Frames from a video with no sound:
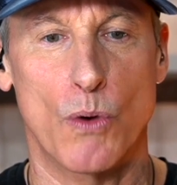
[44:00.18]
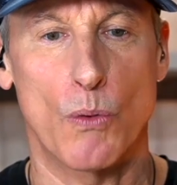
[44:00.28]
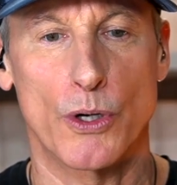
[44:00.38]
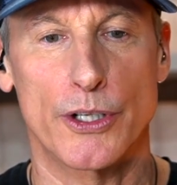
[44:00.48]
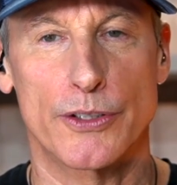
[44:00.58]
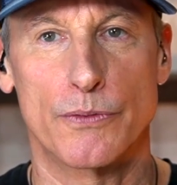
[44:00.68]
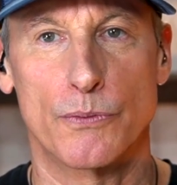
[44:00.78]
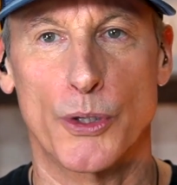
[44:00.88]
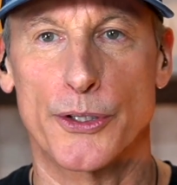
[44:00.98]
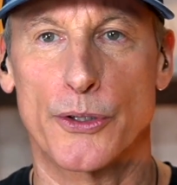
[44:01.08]
what we're
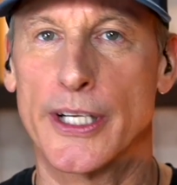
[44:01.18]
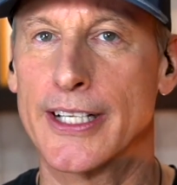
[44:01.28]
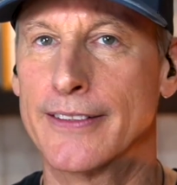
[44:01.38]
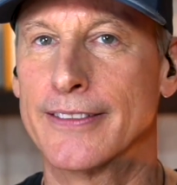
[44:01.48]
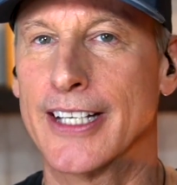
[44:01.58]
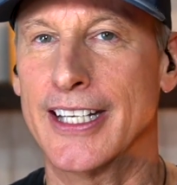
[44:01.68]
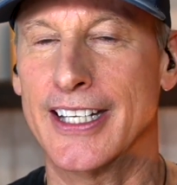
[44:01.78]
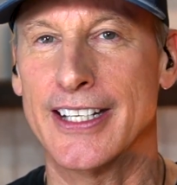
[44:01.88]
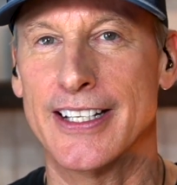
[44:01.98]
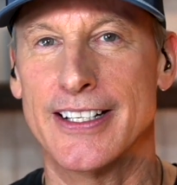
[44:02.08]
doing
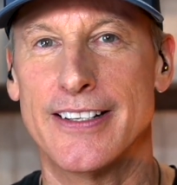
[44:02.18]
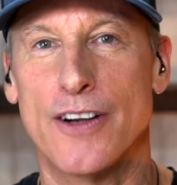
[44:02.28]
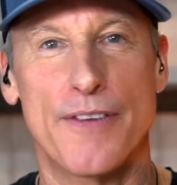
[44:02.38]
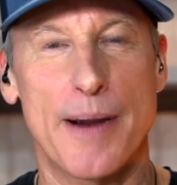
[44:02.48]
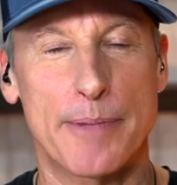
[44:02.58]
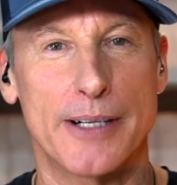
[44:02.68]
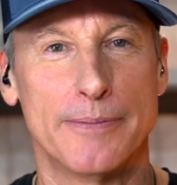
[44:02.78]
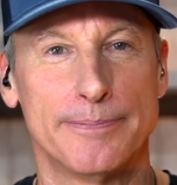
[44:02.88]
in November?